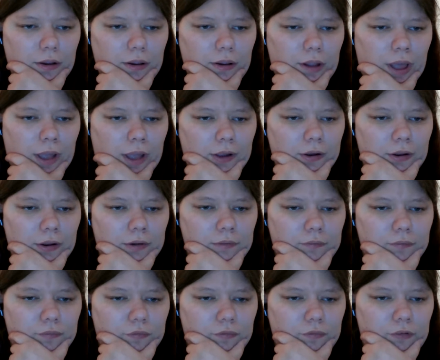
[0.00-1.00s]
I couldn't
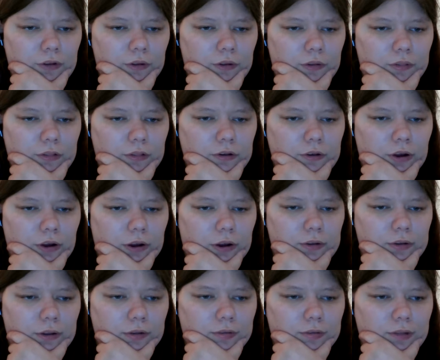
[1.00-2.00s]
feel the
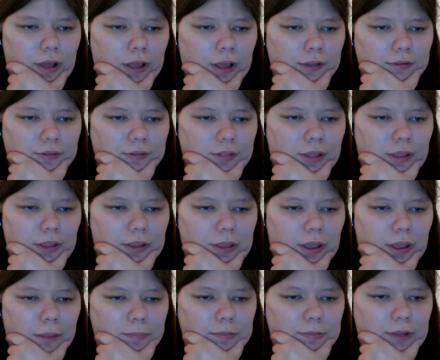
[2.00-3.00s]
darkness as they
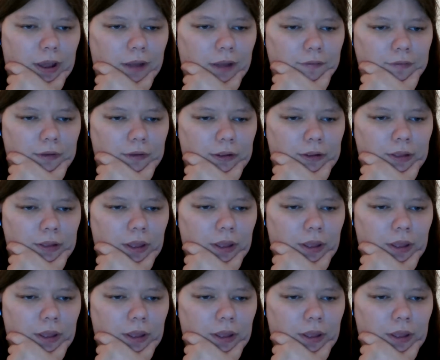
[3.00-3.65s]
kept diving.